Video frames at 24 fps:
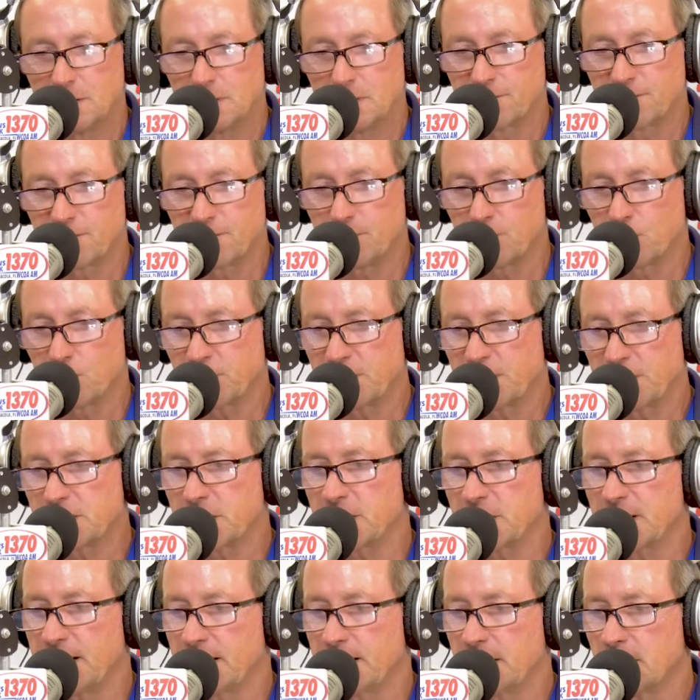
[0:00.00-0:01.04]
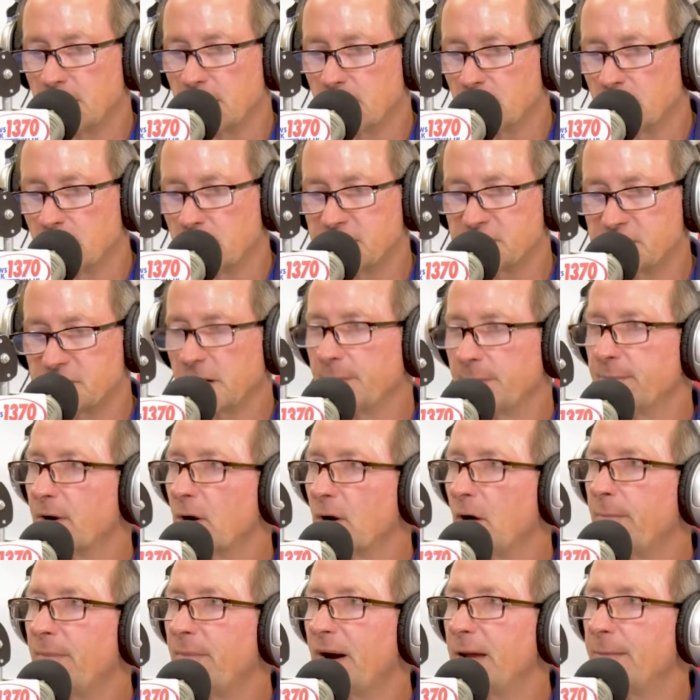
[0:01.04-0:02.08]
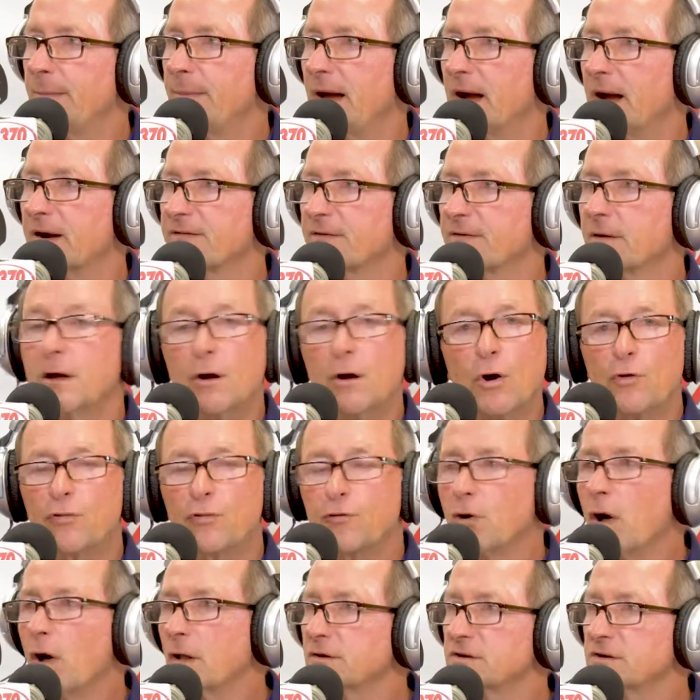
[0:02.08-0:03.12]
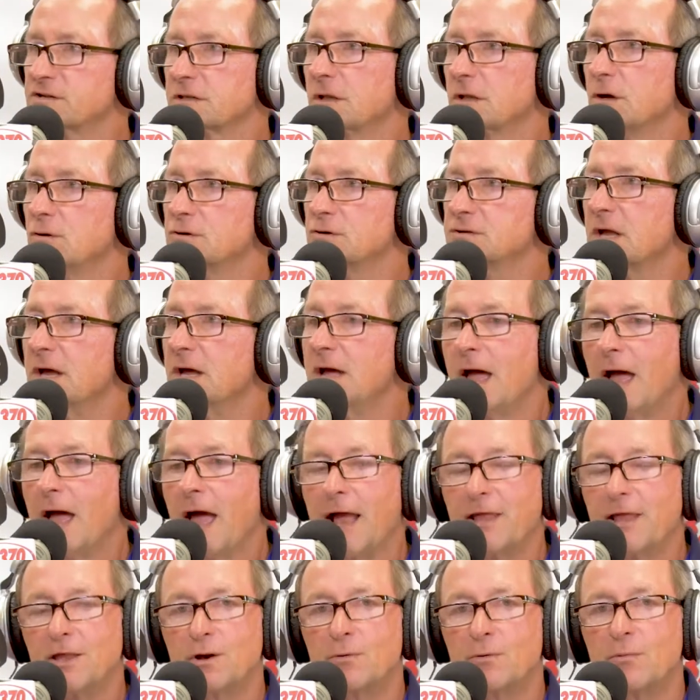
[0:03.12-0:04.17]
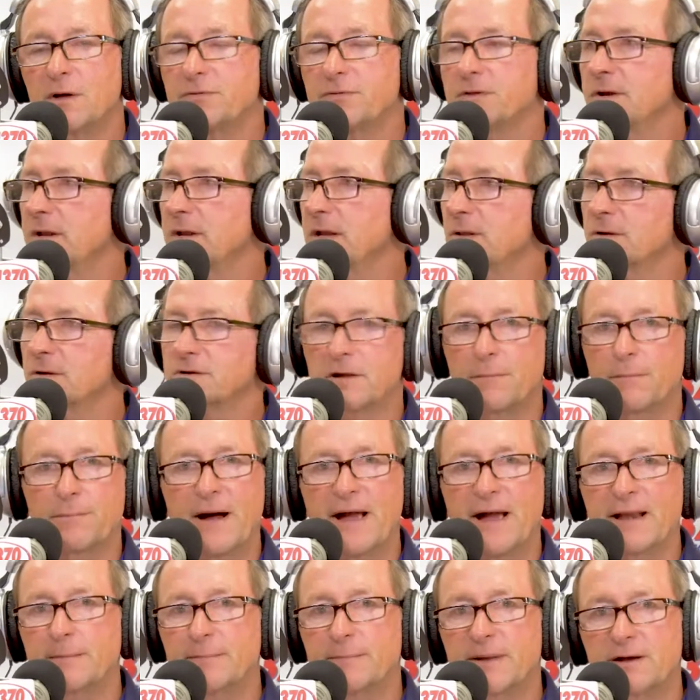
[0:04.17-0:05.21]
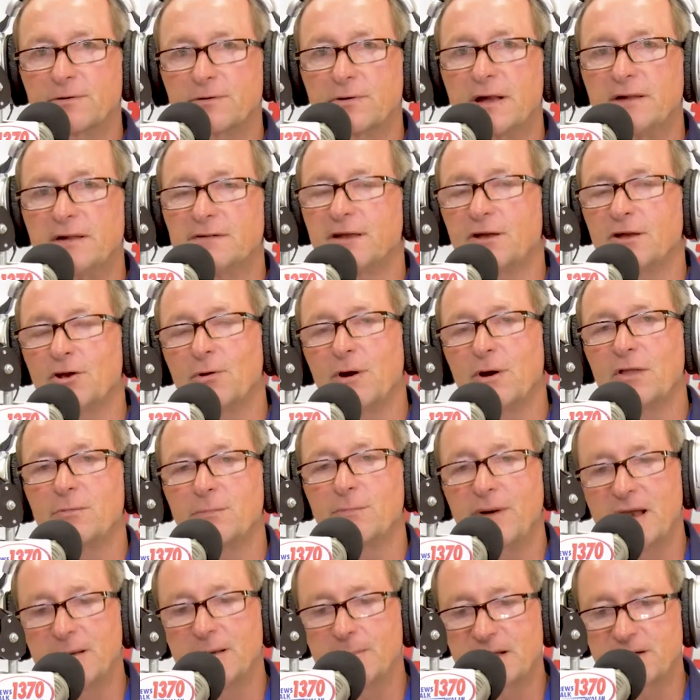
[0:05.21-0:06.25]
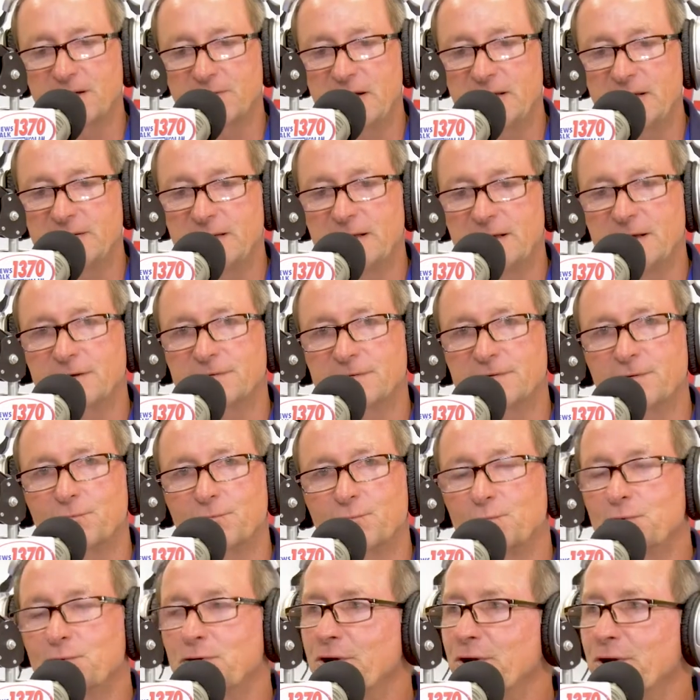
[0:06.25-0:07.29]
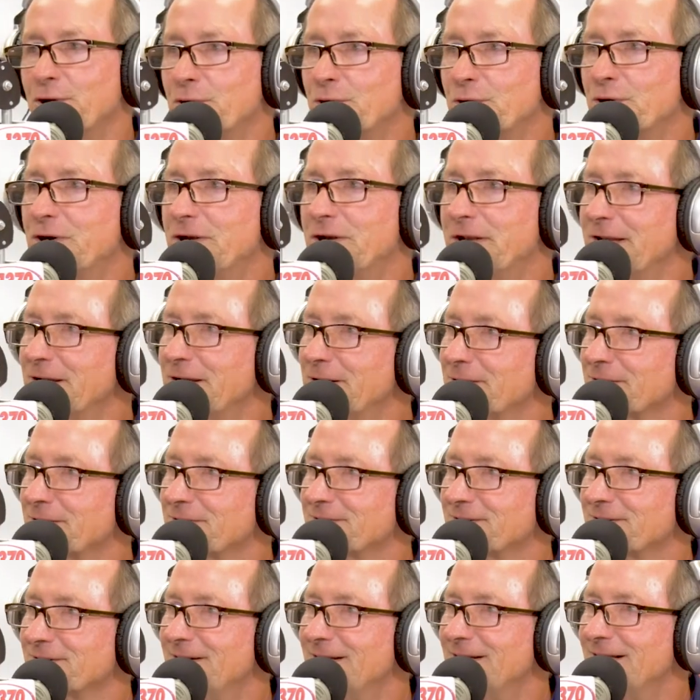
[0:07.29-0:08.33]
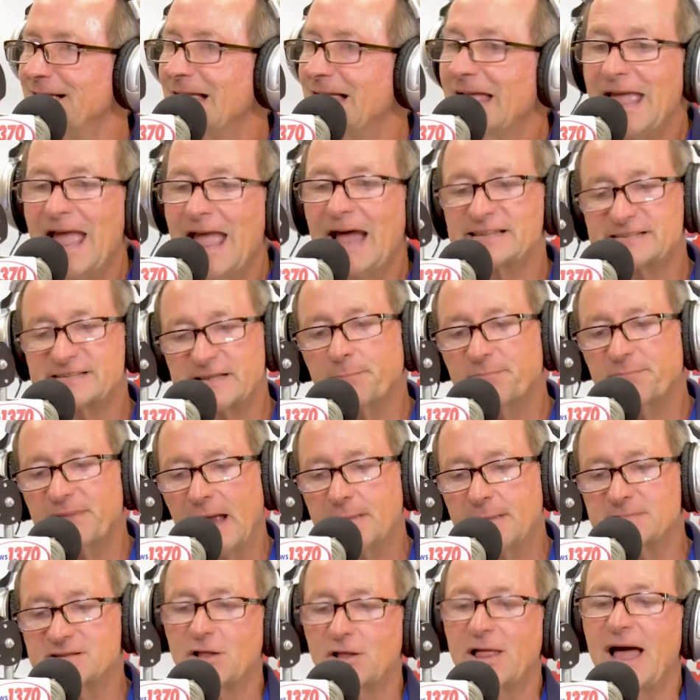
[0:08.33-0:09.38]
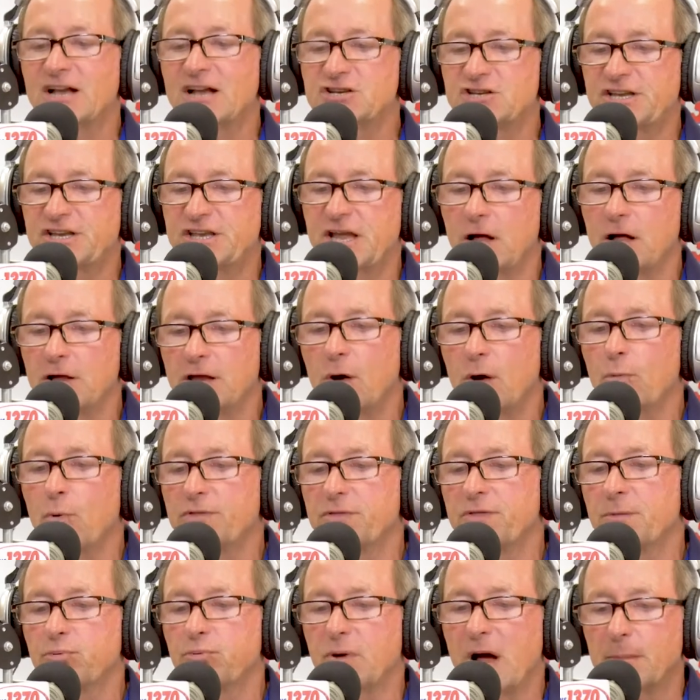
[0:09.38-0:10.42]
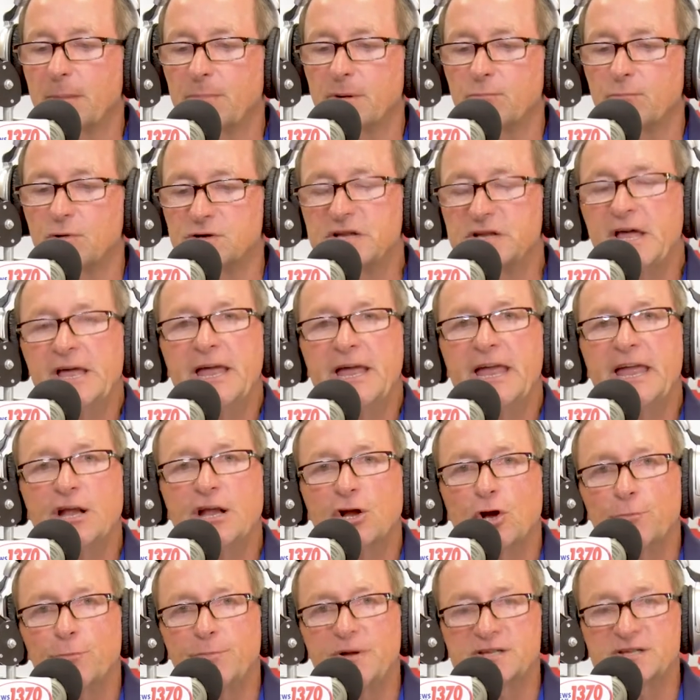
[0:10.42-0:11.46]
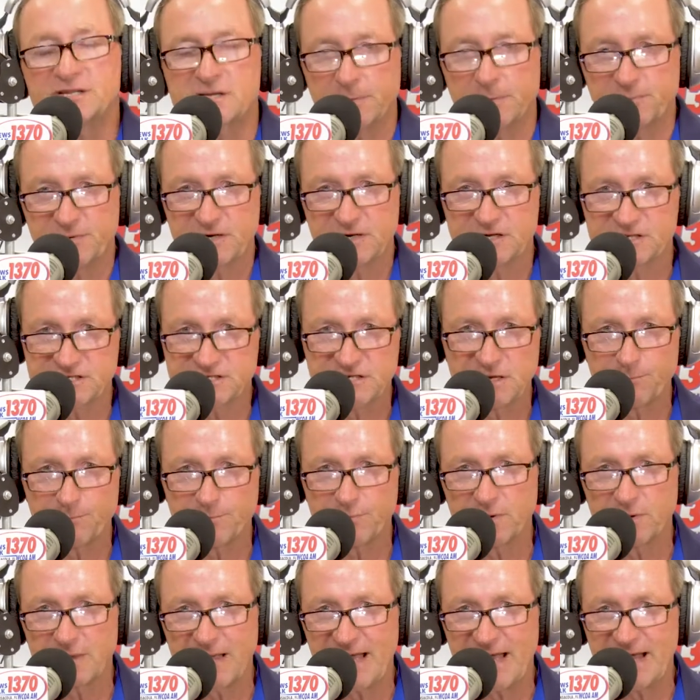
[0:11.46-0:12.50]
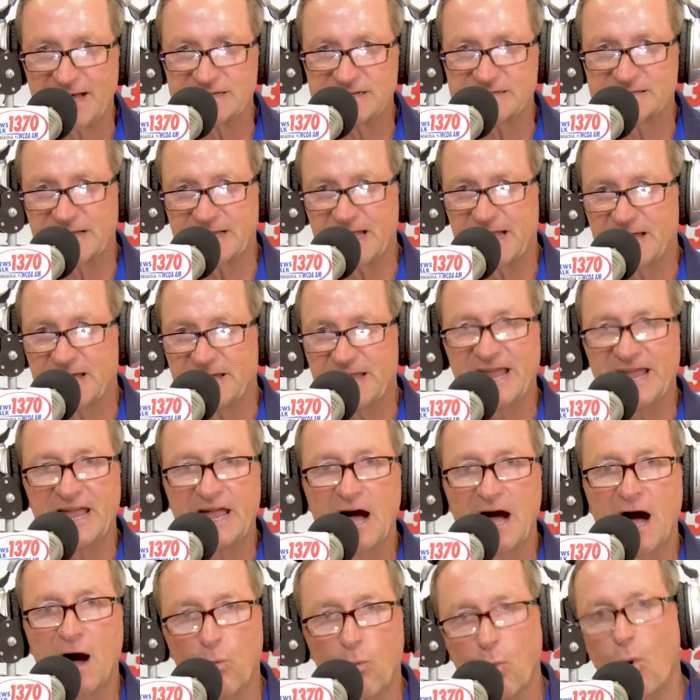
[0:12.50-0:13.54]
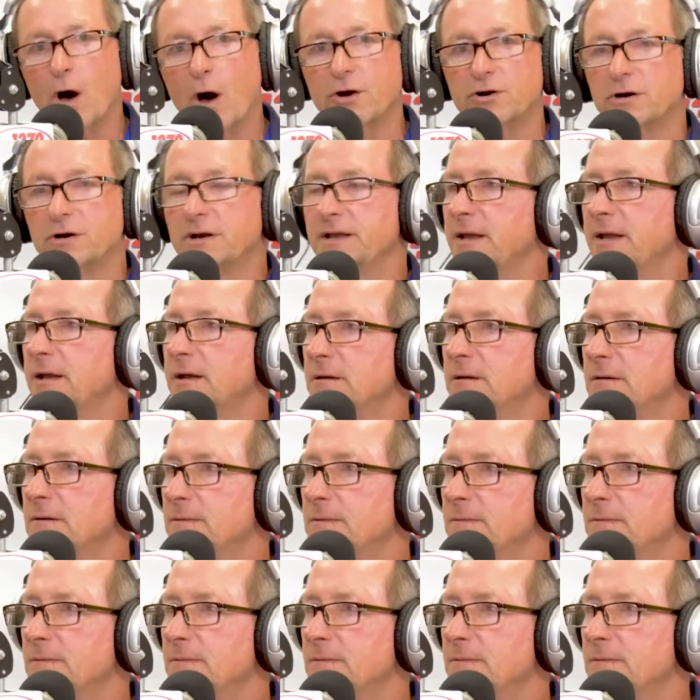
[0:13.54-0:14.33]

from morning to night runs lemon law buybacks. Right. They're all disclosed. And you know what? The dealers are buying them like crazy. You know why they're buying them like crazy? Because they're really good deals. Yeah. And sometimes they'll actually tell you what the problem was. It could be something as simple as an a water leak.